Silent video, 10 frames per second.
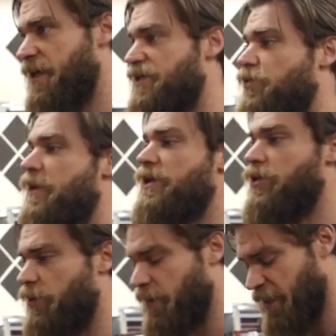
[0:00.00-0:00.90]
is when
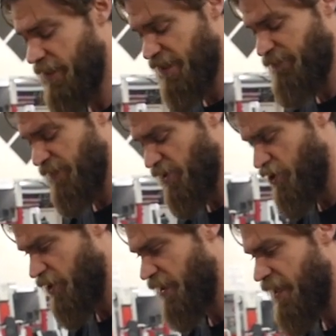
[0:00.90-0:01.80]
you're in this
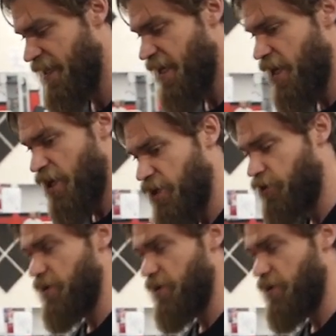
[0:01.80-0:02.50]
position, you're